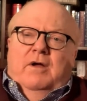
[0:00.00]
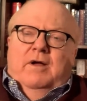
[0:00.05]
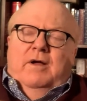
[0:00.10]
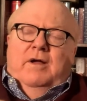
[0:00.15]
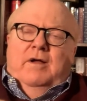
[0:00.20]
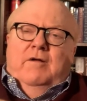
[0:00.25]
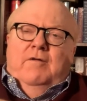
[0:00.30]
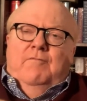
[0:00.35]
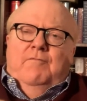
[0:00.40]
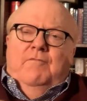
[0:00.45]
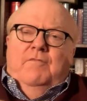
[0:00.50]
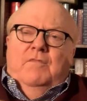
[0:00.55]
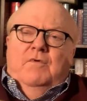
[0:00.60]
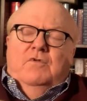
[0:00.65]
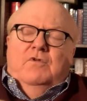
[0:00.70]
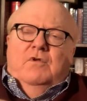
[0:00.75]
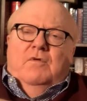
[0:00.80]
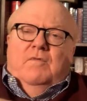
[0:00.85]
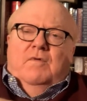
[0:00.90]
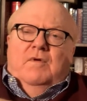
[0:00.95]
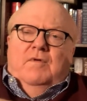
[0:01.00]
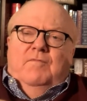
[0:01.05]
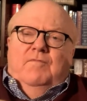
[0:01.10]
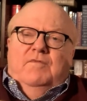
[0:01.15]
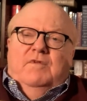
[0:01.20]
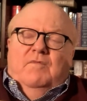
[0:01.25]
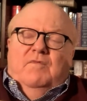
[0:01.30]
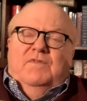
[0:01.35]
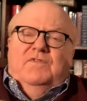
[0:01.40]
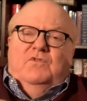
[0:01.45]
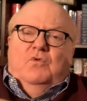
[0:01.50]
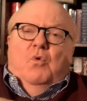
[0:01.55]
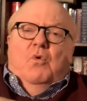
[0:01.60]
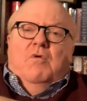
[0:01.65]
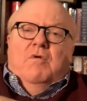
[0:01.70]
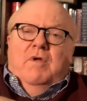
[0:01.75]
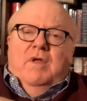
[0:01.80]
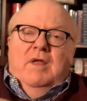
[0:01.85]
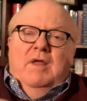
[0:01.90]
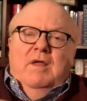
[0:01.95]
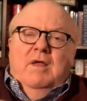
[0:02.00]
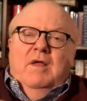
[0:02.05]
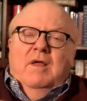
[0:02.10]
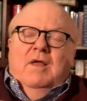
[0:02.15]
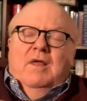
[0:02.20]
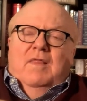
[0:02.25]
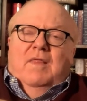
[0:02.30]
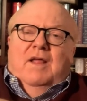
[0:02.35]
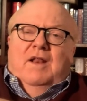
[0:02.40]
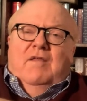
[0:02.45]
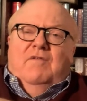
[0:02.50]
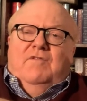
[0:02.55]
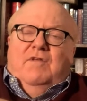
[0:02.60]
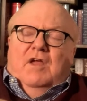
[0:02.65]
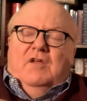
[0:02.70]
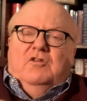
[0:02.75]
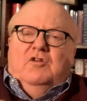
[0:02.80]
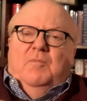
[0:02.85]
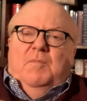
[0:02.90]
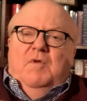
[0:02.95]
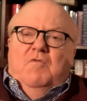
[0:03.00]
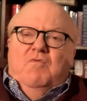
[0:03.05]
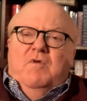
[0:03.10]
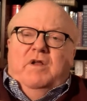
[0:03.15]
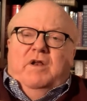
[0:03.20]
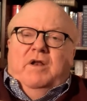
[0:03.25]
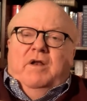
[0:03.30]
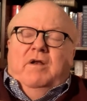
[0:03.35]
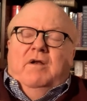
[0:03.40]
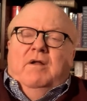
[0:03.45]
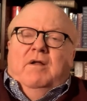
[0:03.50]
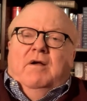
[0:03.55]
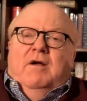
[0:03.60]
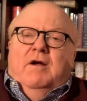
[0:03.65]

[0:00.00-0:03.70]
uh, um, to, the to the story that has yet to be written.